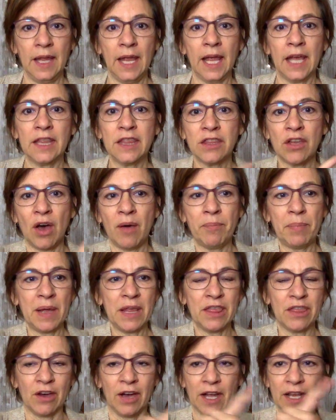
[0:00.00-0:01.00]
And thought by
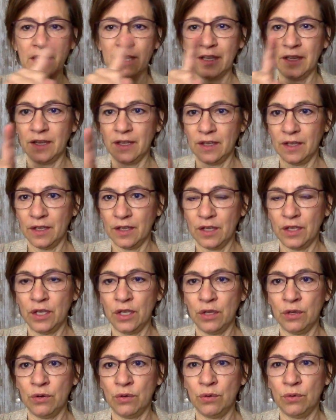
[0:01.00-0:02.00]
thought,
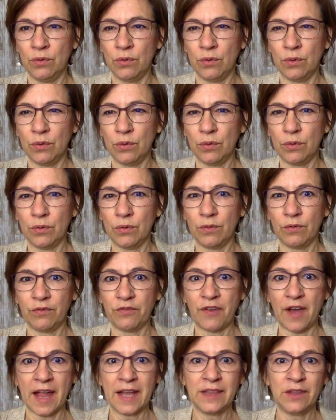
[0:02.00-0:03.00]
you
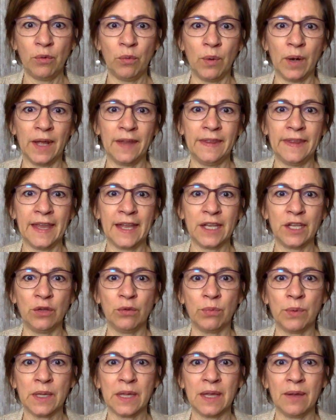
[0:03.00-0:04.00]
find the one that you
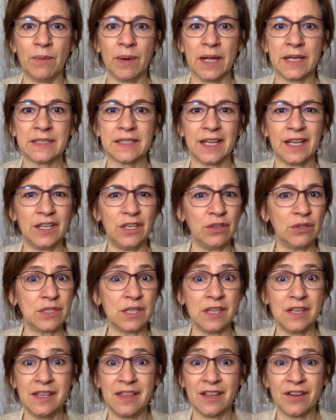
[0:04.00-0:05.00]
really want, and
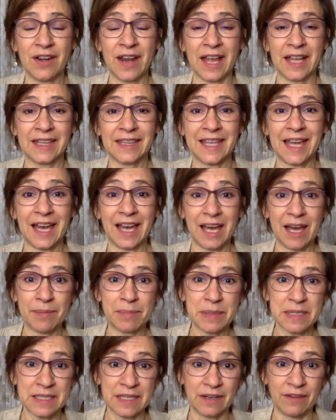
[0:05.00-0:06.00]
usually they're not the
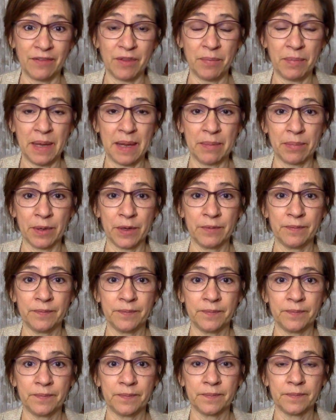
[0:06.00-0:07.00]
opposite of the paper.
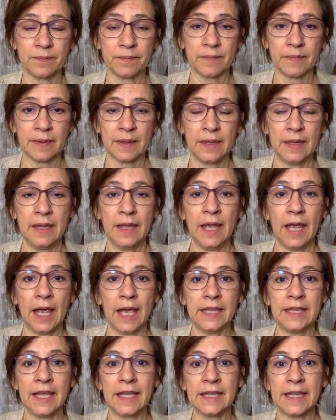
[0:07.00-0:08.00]

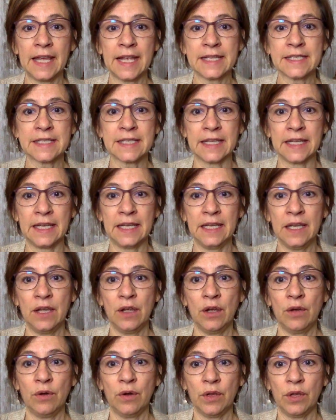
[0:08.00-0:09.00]
And then lastly,
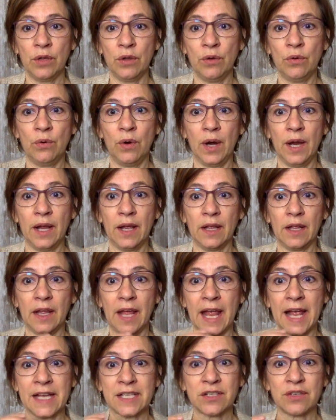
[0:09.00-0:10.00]
you
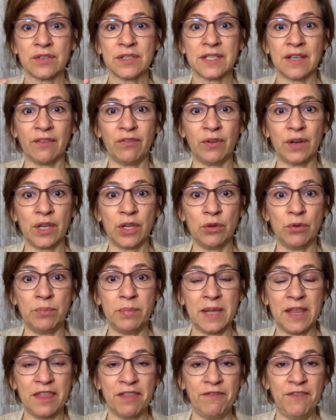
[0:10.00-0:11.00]
ask yourself what you would
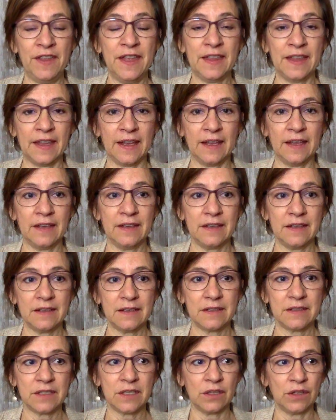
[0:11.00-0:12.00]
be feeling.
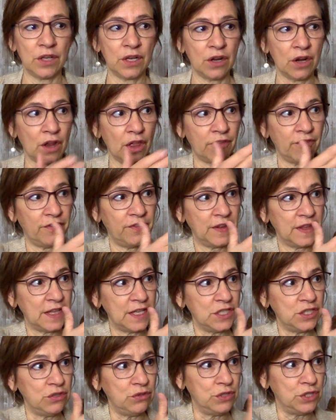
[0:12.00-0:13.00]
So you look at all the
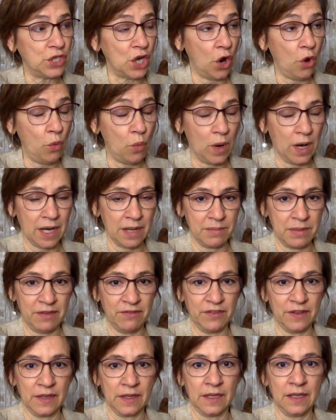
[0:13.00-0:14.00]
feelings you don't want to be
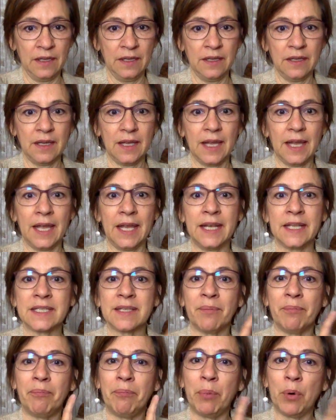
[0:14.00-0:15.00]
feeling, and it's
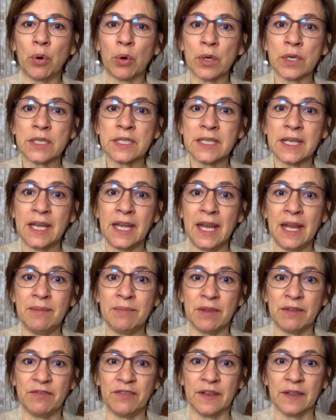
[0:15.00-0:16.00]
important to name
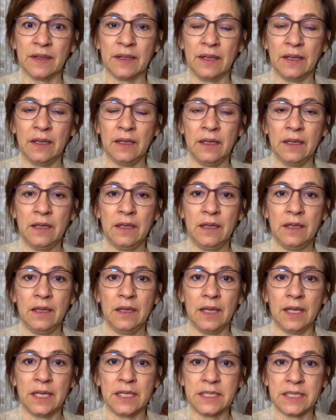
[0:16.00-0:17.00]
the feeling.
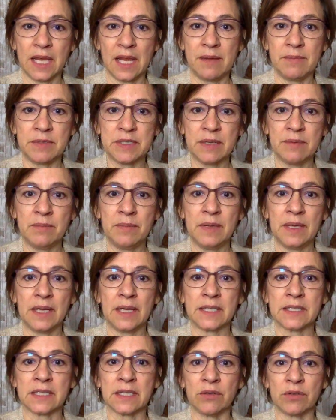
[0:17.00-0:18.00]
It tames them,
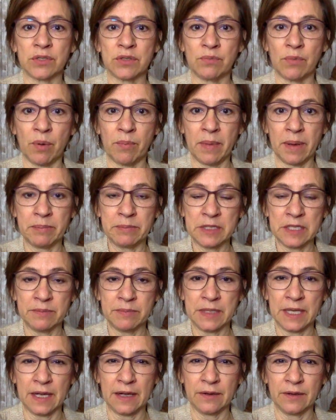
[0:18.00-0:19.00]
it slows the momentum
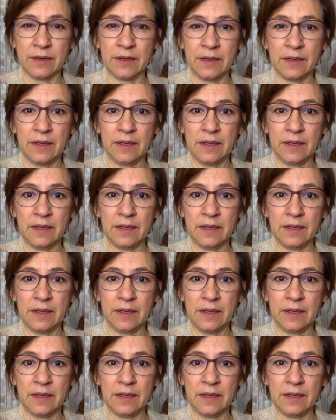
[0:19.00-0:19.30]
down.